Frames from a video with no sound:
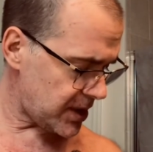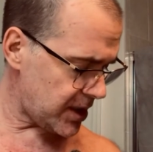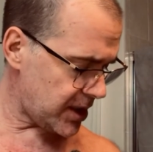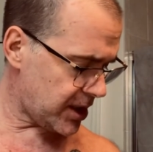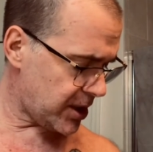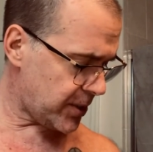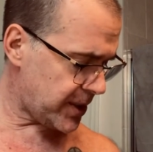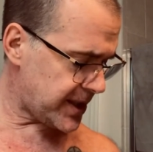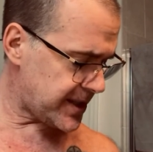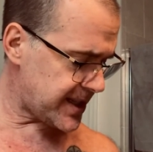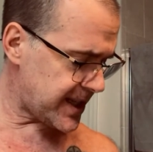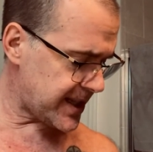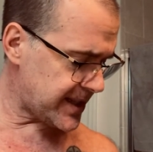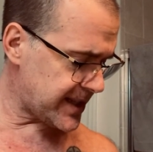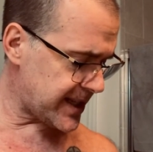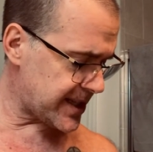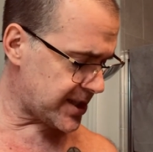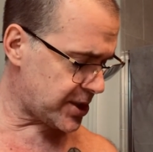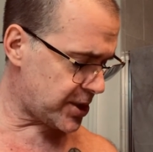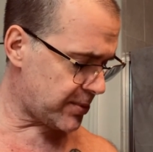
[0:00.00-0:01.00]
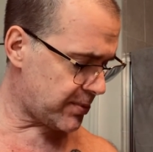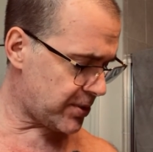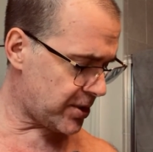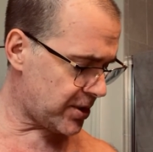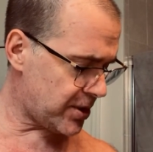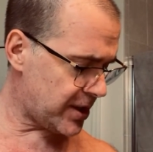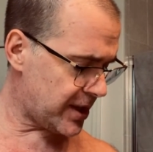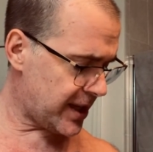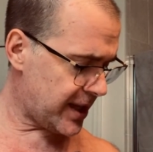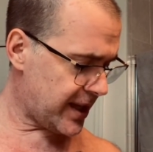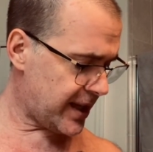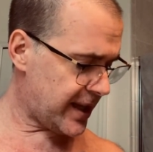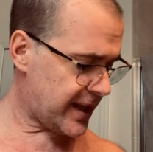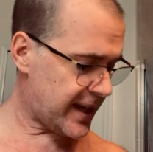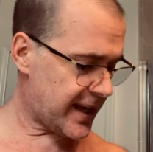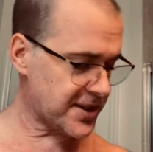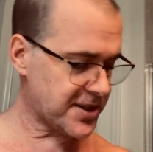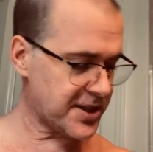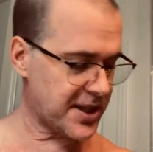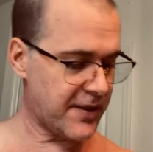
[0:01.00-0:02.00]
Go ahead and take that to the bowl. I
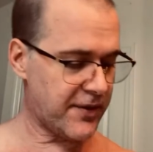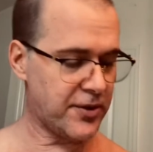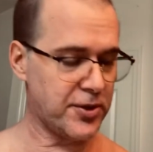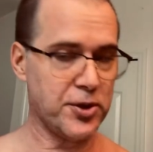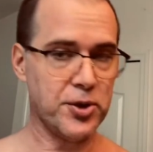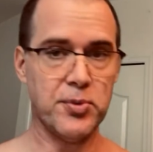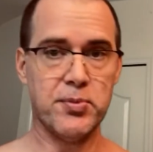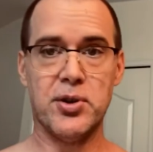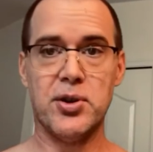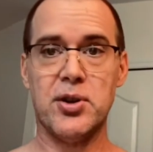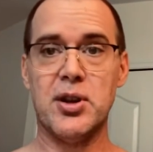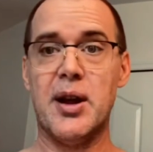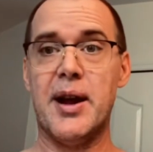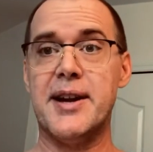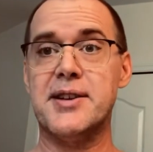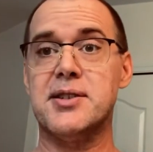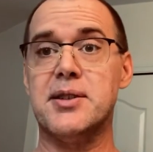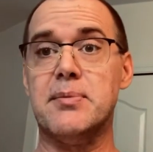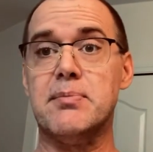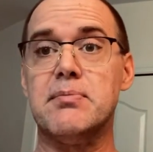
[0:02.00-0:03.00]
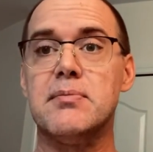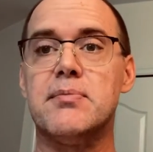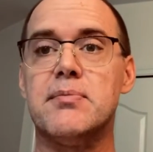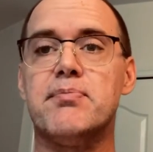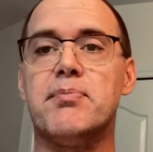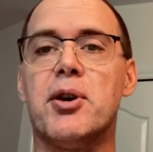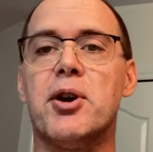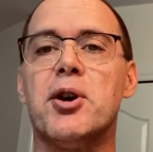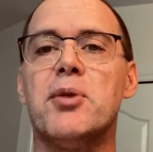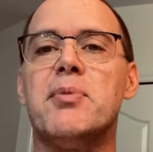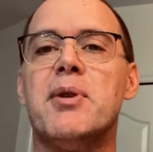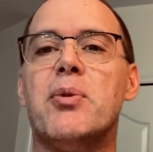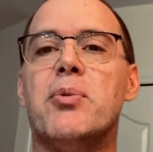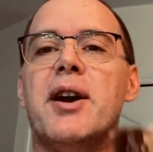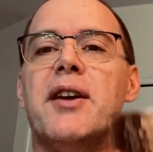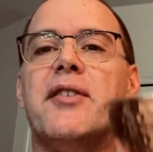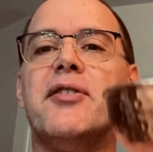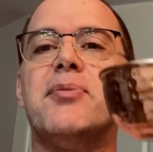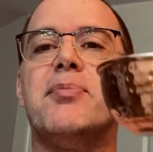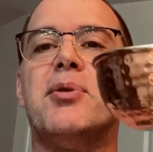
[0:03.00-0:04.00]
actually have a new bowl. I actually borrowed my
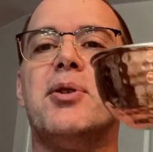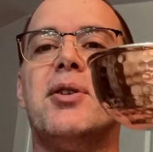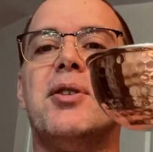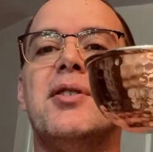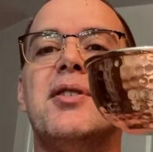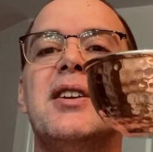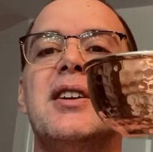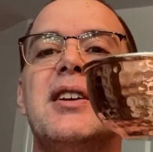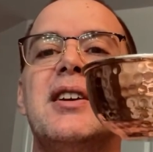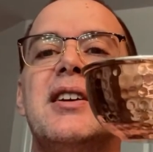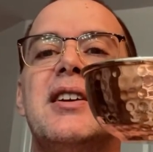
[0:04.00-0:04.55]
wife's bowl.